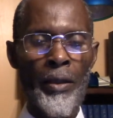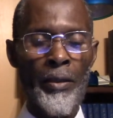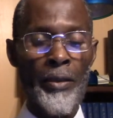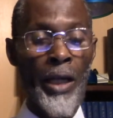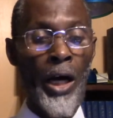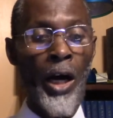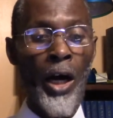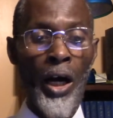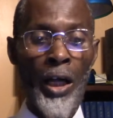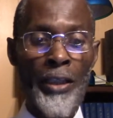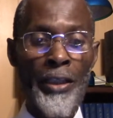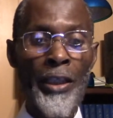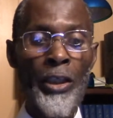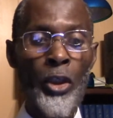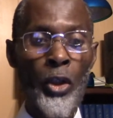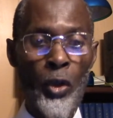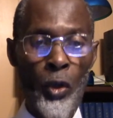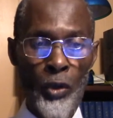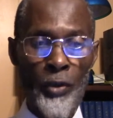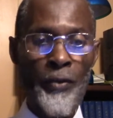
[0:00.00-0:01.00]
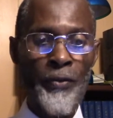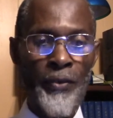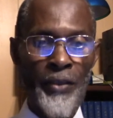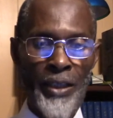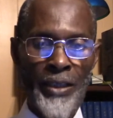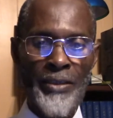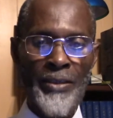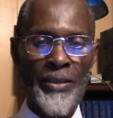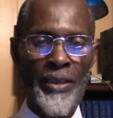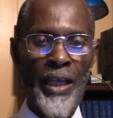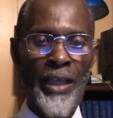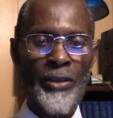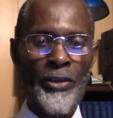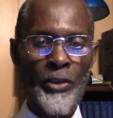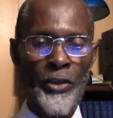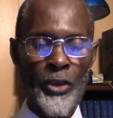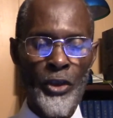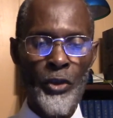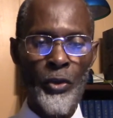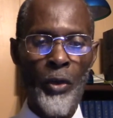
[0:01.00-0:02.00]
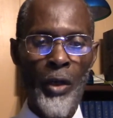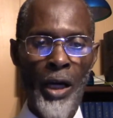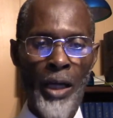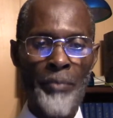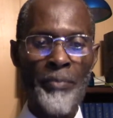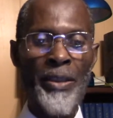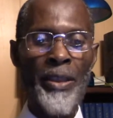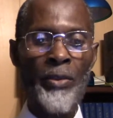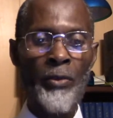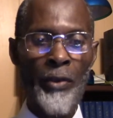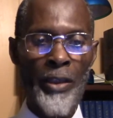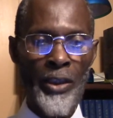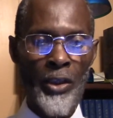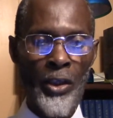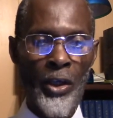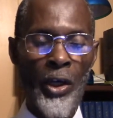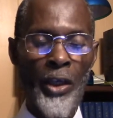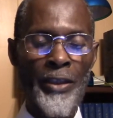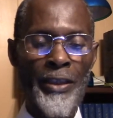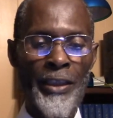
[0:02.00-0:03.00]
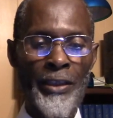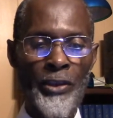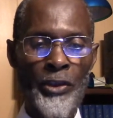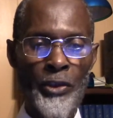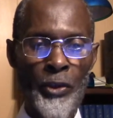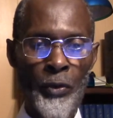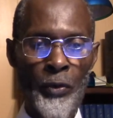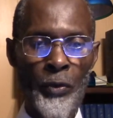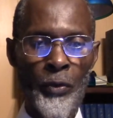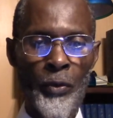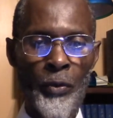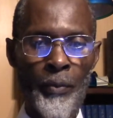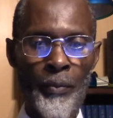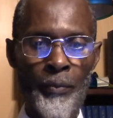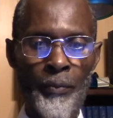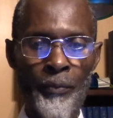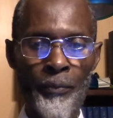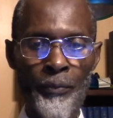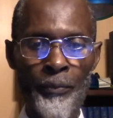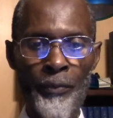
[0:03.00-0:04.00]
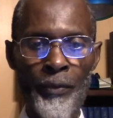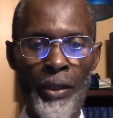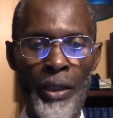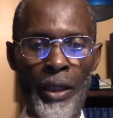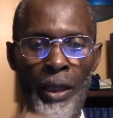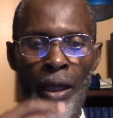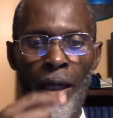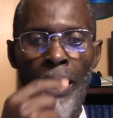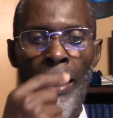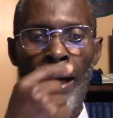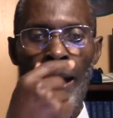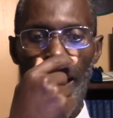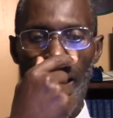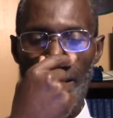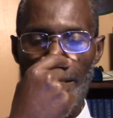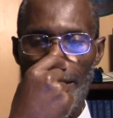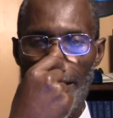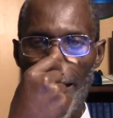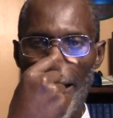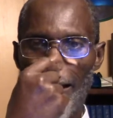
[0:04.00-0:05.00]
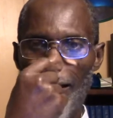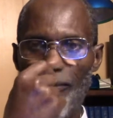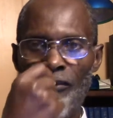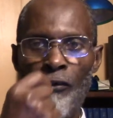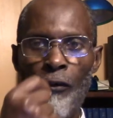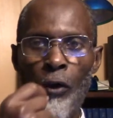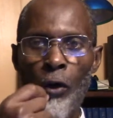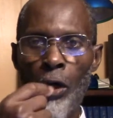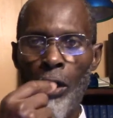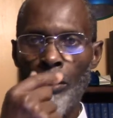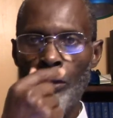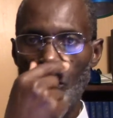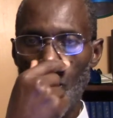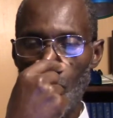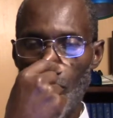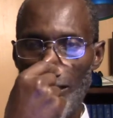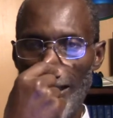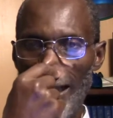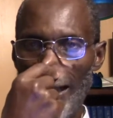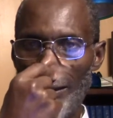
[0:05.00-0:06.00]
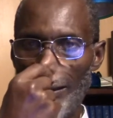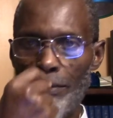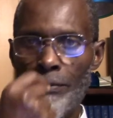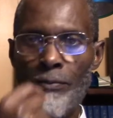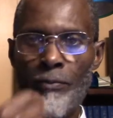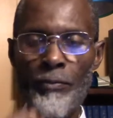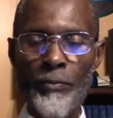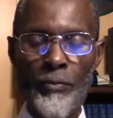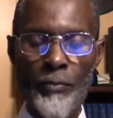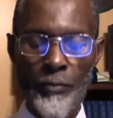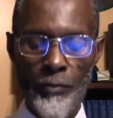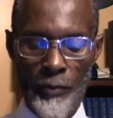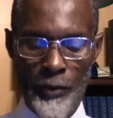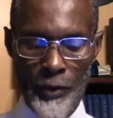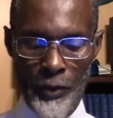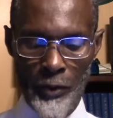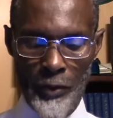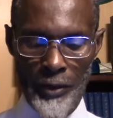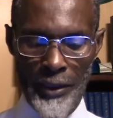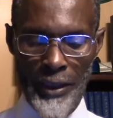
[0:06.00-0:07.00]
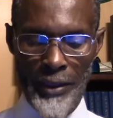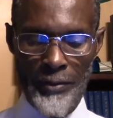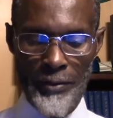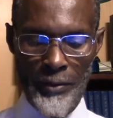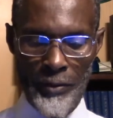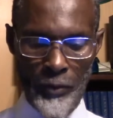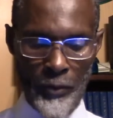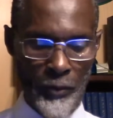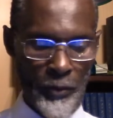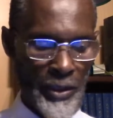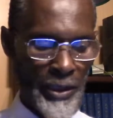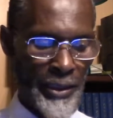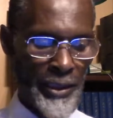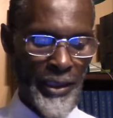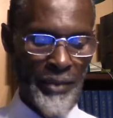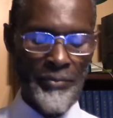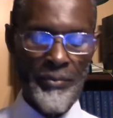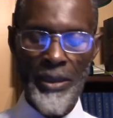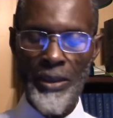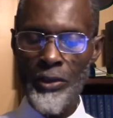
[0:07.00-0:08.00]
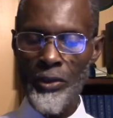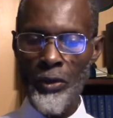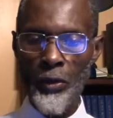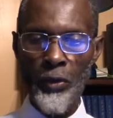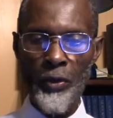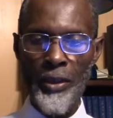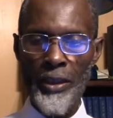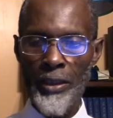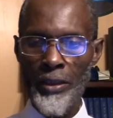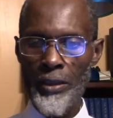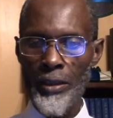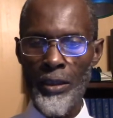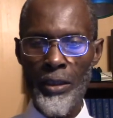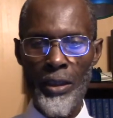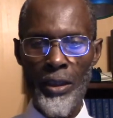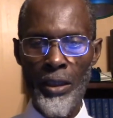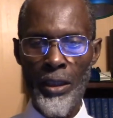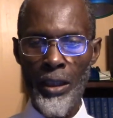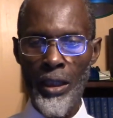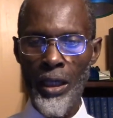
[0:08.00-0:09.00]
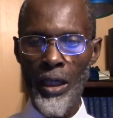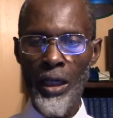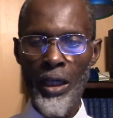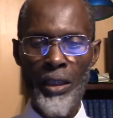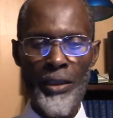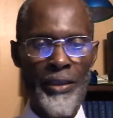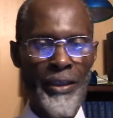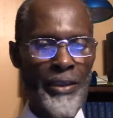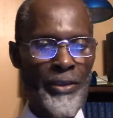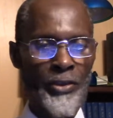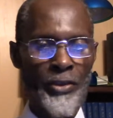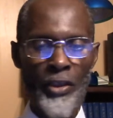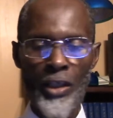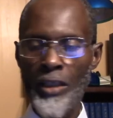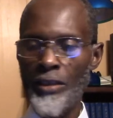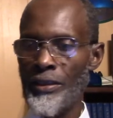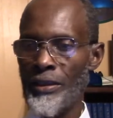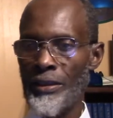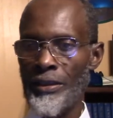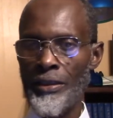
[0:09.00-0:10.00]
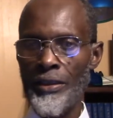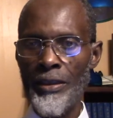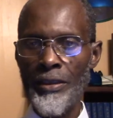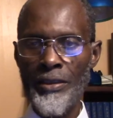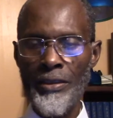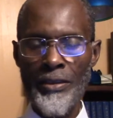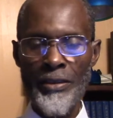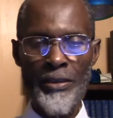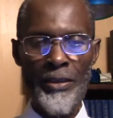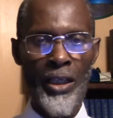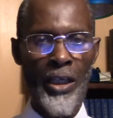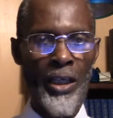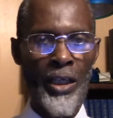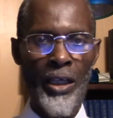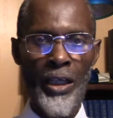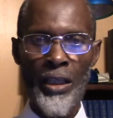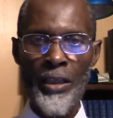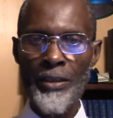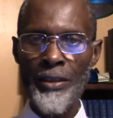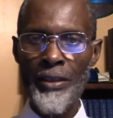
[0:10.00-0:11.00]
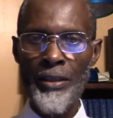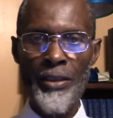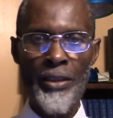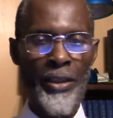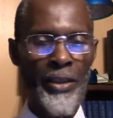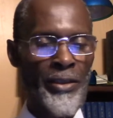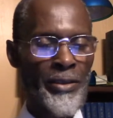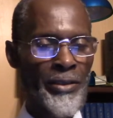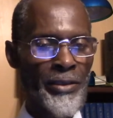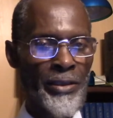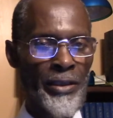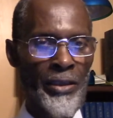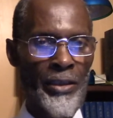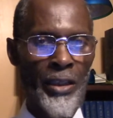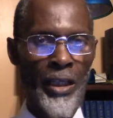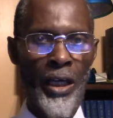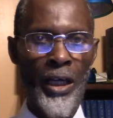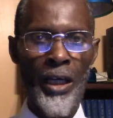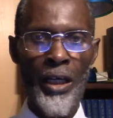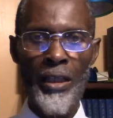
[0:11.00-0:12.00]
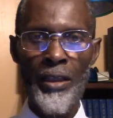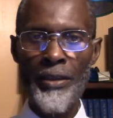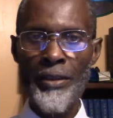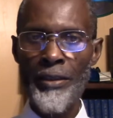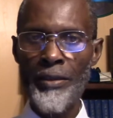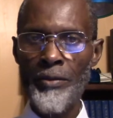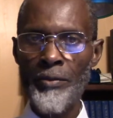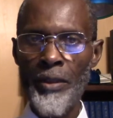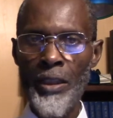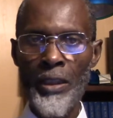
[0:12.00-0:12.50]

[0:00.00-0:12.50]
All the good things that you do are being recorded too and therefore you can you can we can be doing all the atrocities all the cursing all the